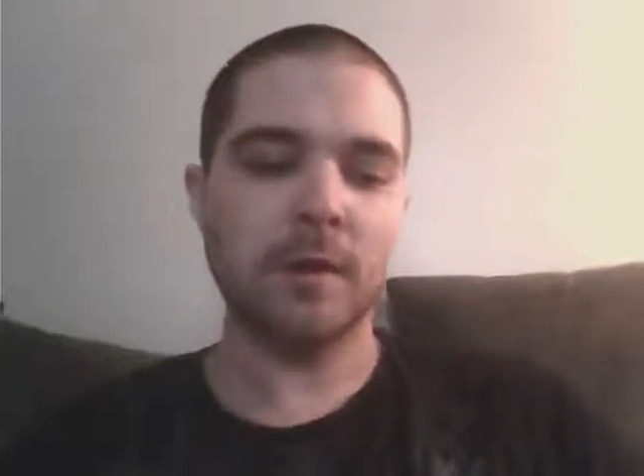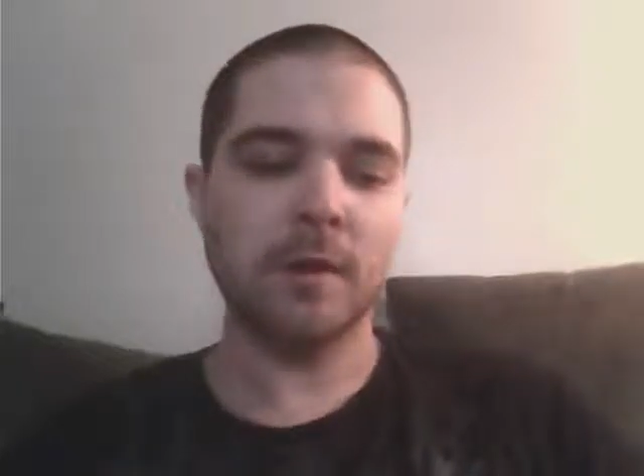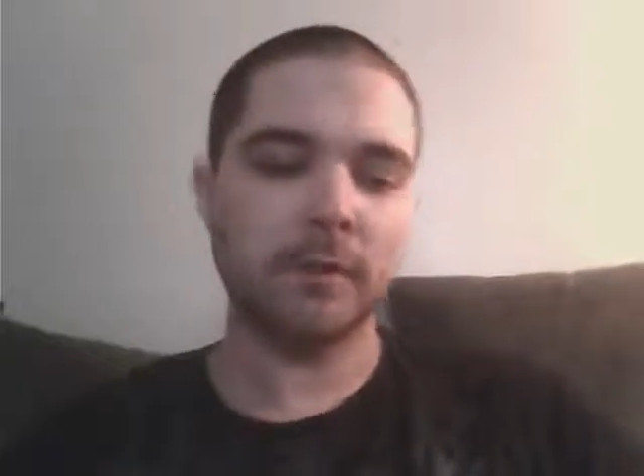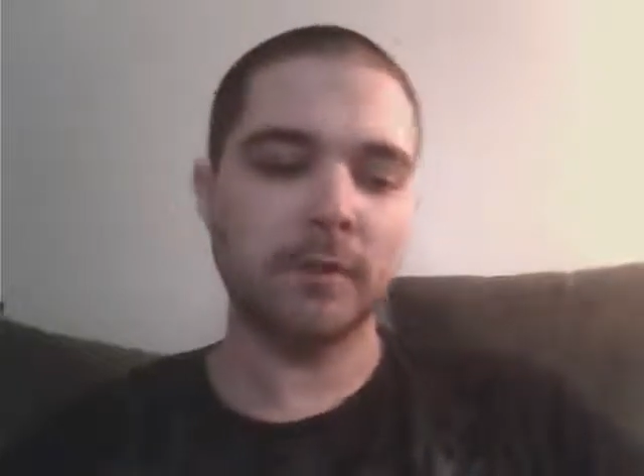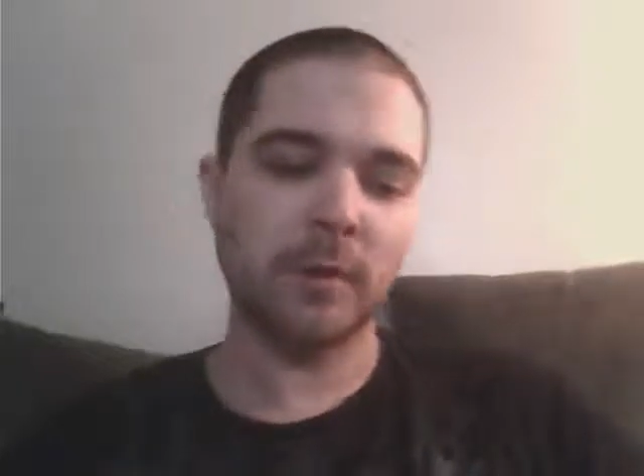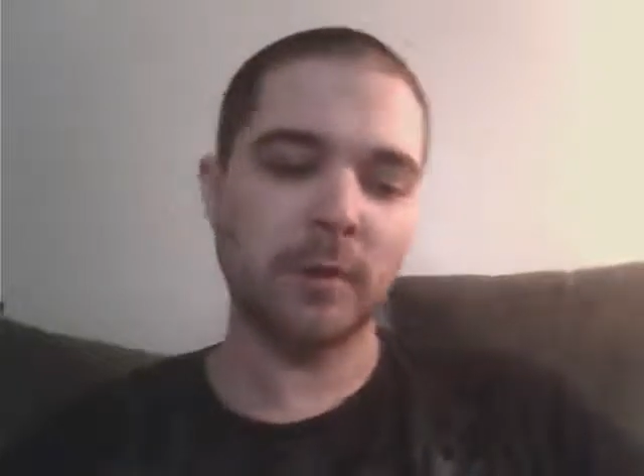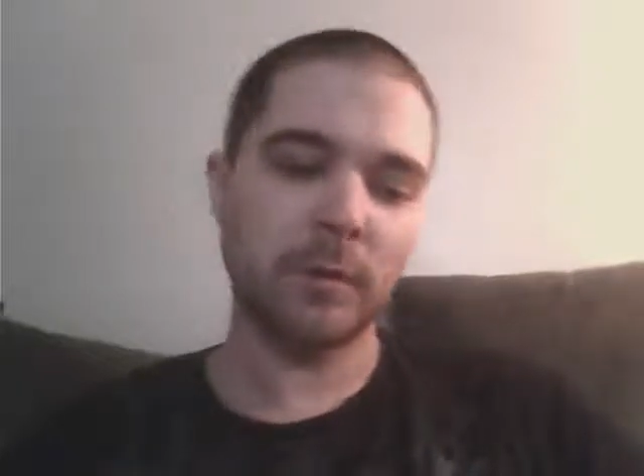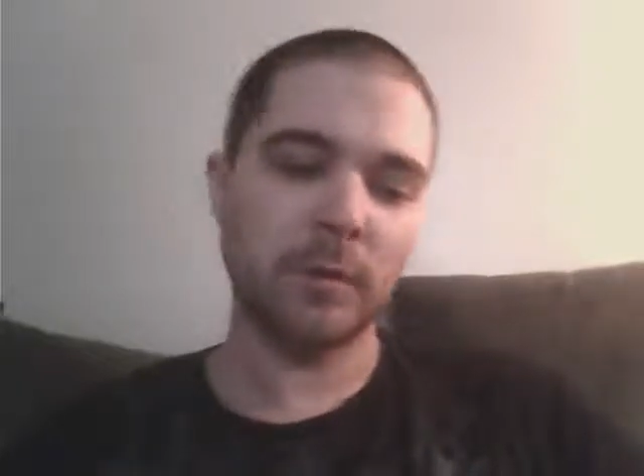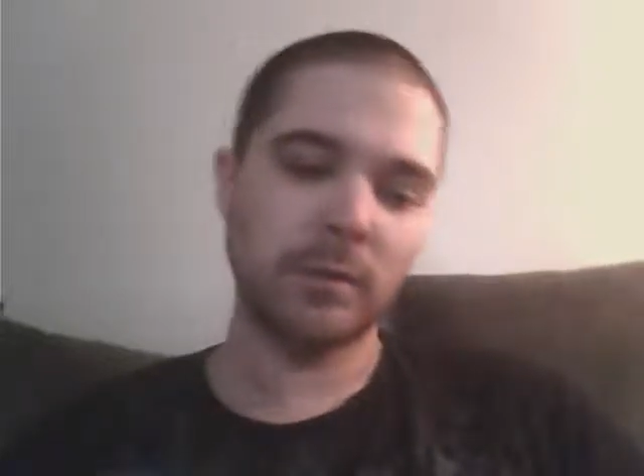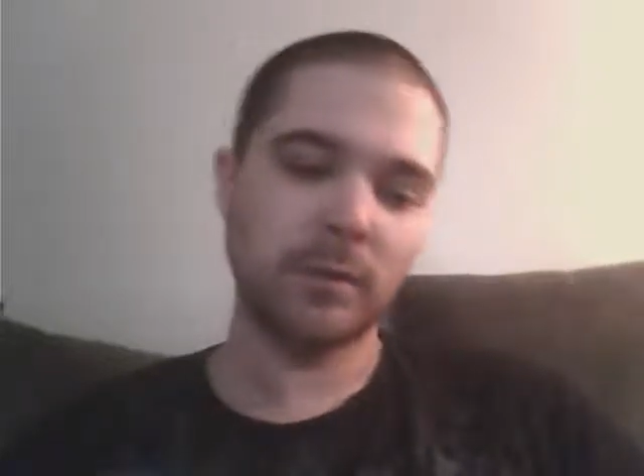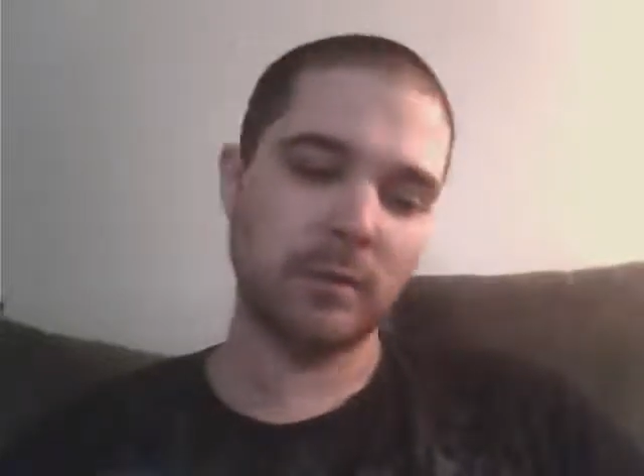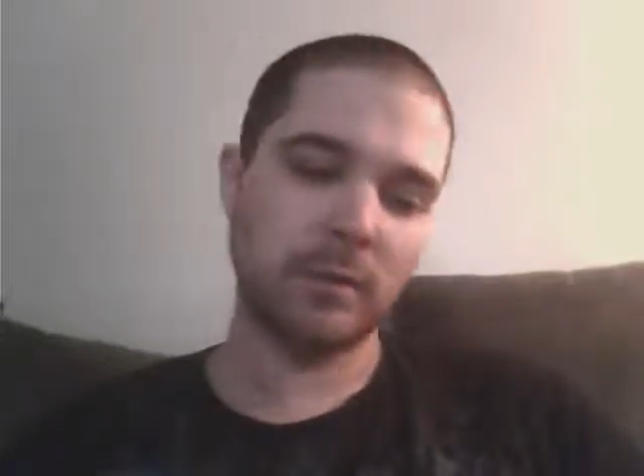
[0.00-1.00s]

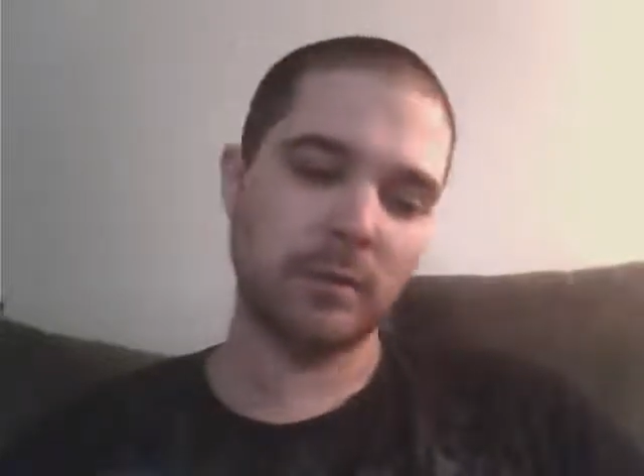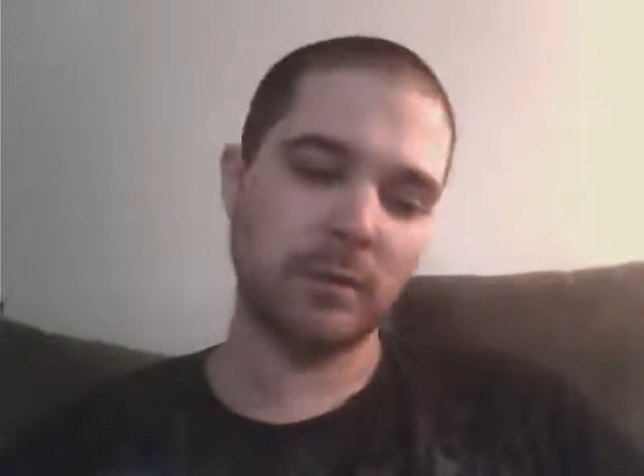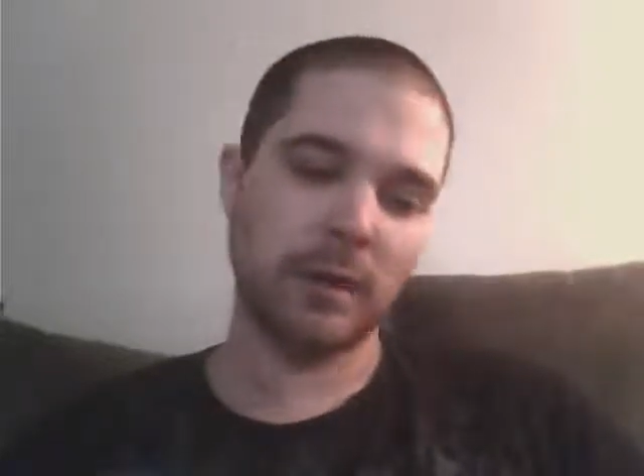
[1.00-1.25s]
frequent